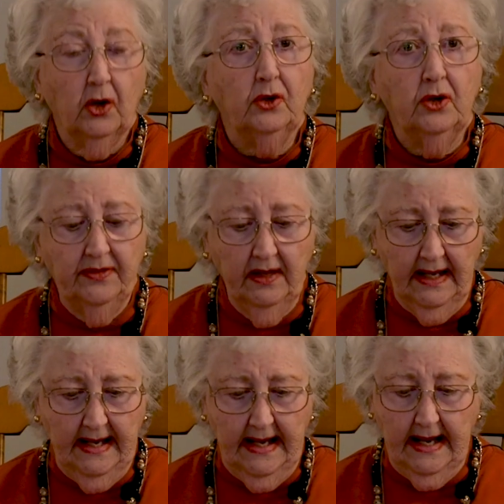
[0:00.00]
Could the
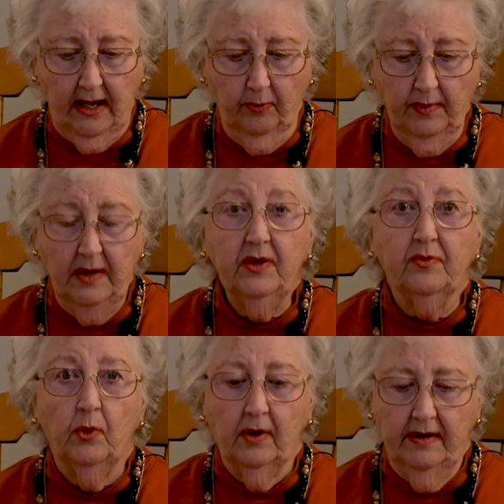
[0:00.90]
lady help me
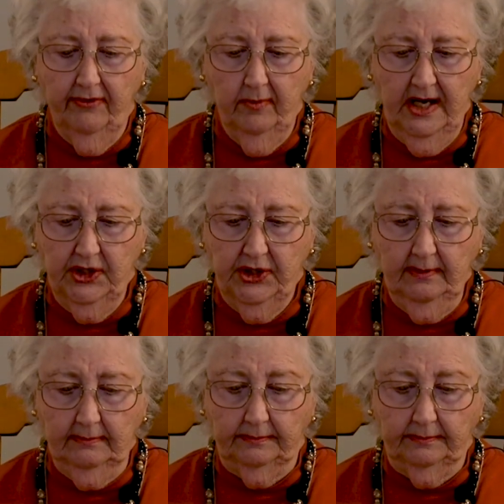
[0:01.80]
with more information?